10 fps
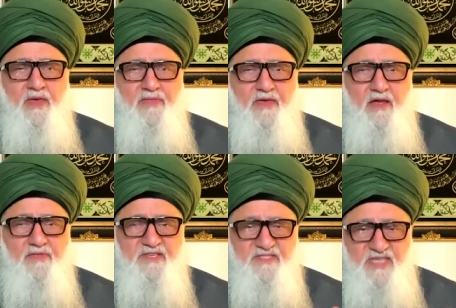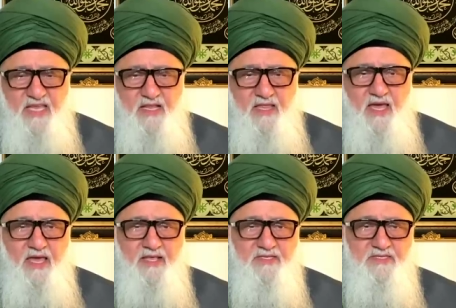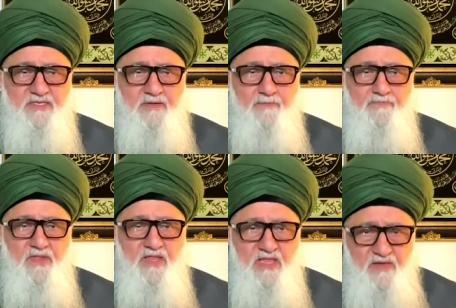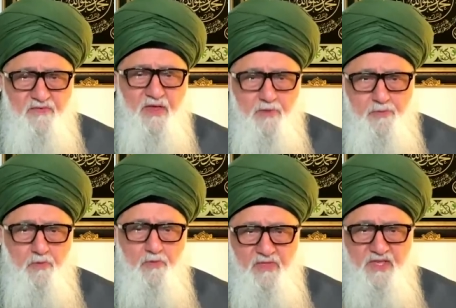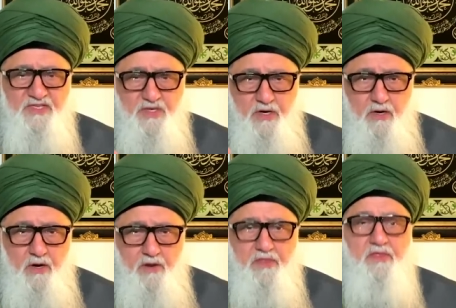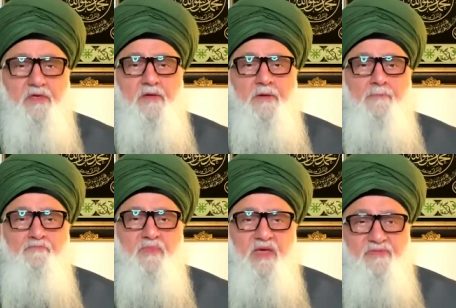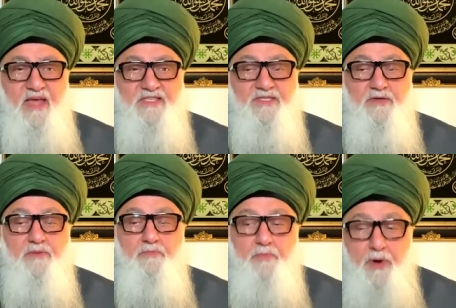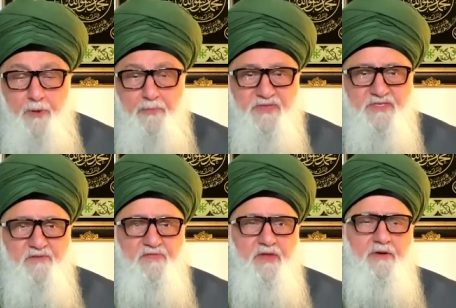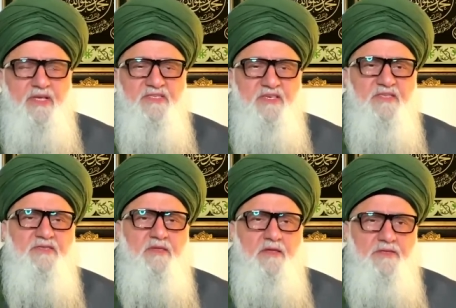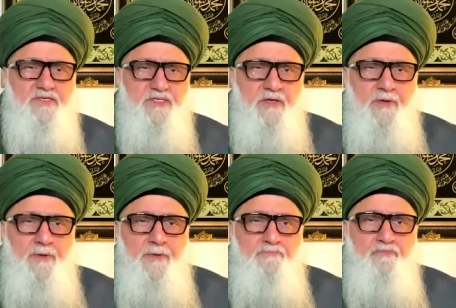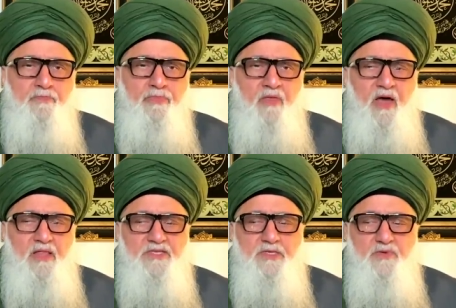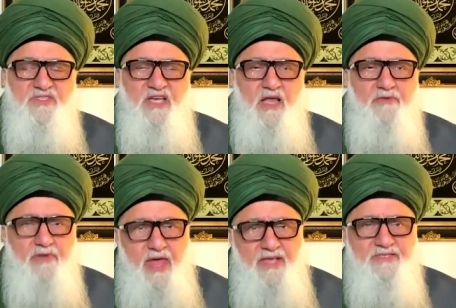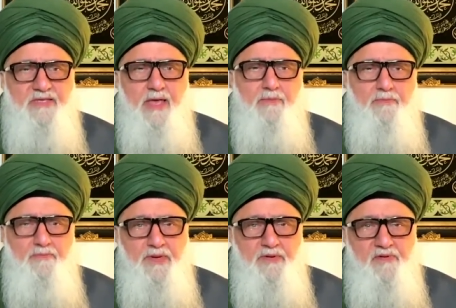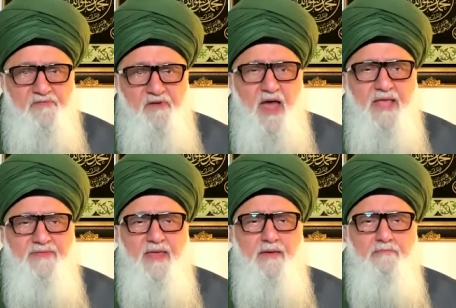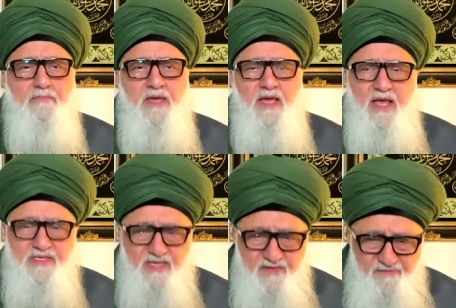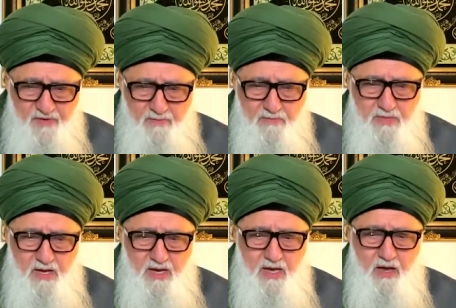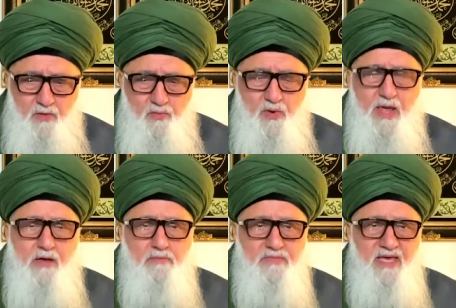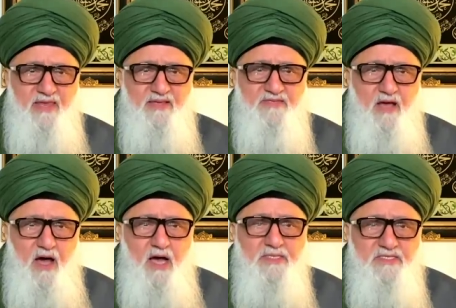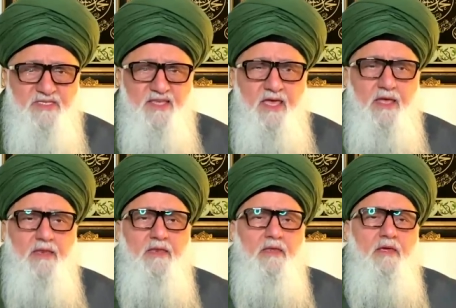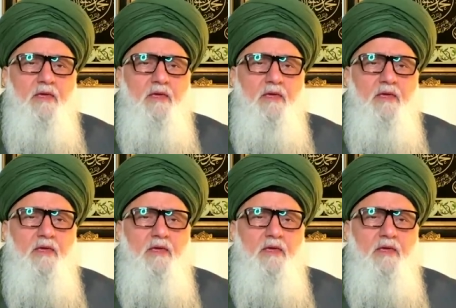and they are the satellites living upon this earth, and that's the purpose of their existence. Allah raised them, purified them, and said, from a realm that is unseen,